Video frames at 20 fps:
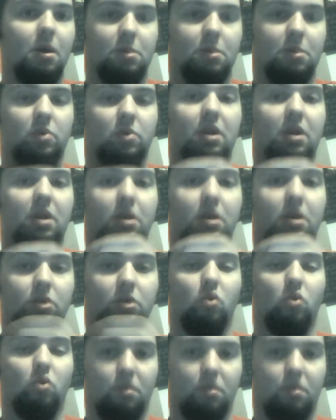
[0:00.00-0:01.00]
is when
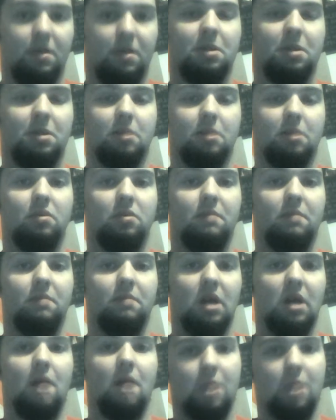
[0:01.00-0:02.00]
you are basically
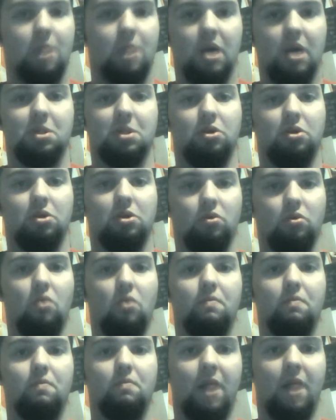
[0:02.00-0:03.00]
monopolizing your
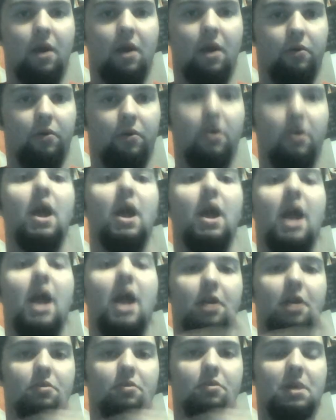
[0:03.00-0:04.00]
own power
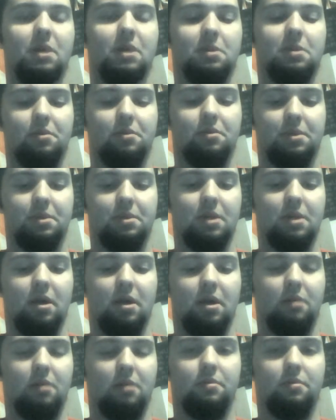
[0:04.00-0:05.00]
and you're basically
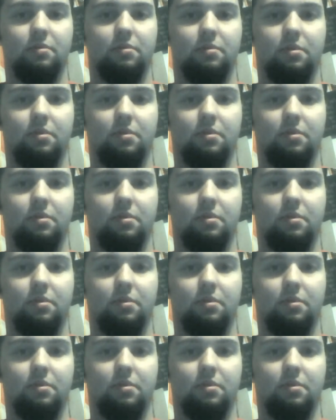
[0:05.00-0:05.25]
saying,